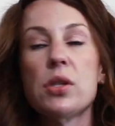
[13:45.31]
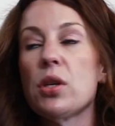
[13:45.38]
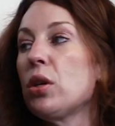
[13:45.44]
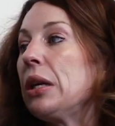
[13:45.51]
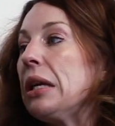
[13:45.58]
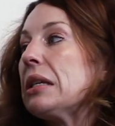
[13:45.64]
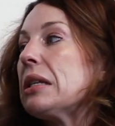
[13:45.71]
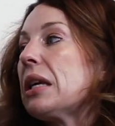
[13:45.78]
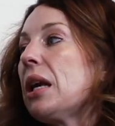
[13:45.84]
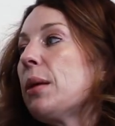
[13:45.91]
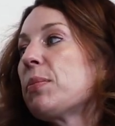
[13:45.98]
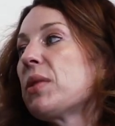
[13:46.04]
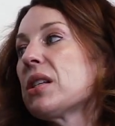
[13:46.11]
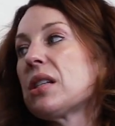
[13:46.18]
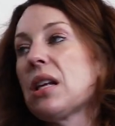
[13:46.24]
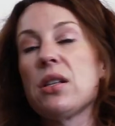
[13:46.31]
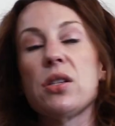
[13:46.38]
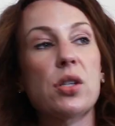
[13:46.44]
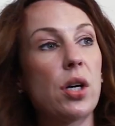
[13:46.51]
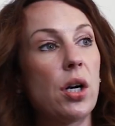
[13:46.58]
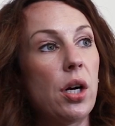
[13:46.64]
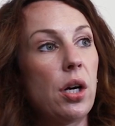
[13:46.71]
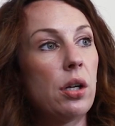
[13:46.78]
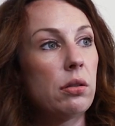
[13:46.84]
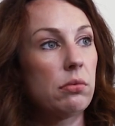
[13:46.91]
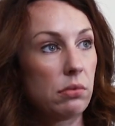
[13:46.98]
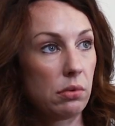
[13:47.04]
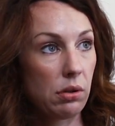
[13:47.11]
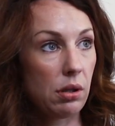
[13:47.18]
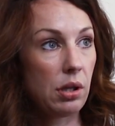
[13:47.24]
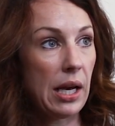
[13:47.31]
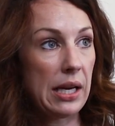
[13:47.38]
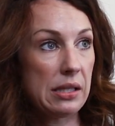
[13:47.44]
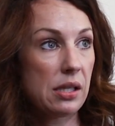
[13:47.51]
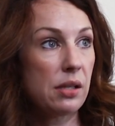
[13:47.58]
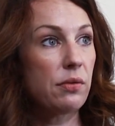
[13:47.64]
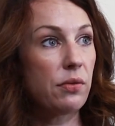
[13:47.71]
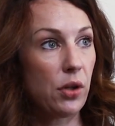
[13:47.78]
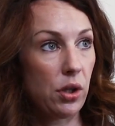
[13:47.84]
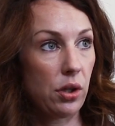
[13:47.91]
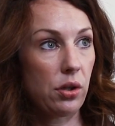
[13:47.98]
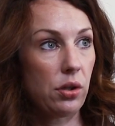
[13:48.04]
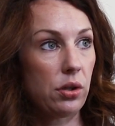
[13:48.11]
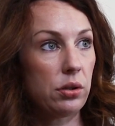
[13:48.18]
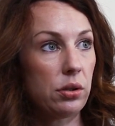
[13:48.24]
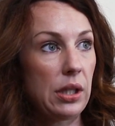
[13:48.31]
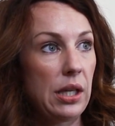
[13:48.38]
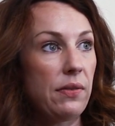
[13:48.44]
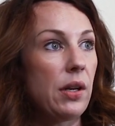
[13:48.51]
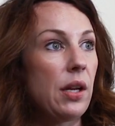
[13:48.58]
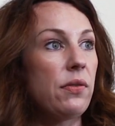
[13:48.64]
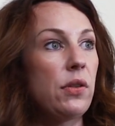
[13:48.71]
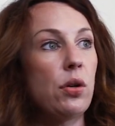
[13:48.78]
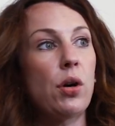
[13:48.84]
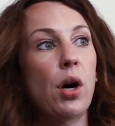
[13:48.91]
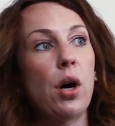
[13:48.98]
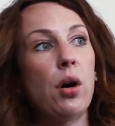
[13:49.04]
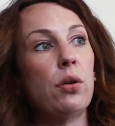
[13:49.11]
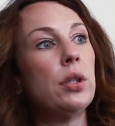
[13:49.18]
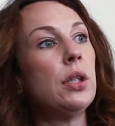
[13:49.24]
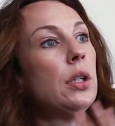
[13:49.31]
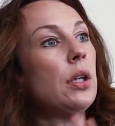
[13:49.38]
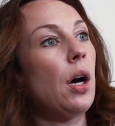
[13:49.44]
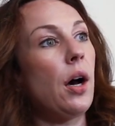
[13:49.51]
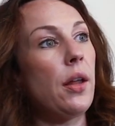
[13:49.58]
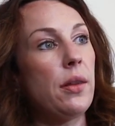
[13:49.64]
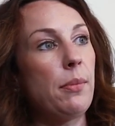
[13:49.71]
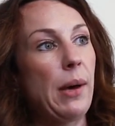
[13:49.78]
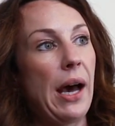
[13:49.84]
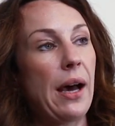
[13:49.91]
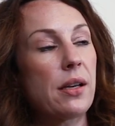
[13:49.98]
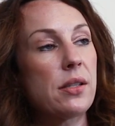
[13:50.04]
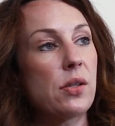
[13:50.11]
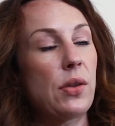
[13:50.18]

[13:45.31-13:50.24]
So you need to keep the sensor nice and vertical, even if you go on the back.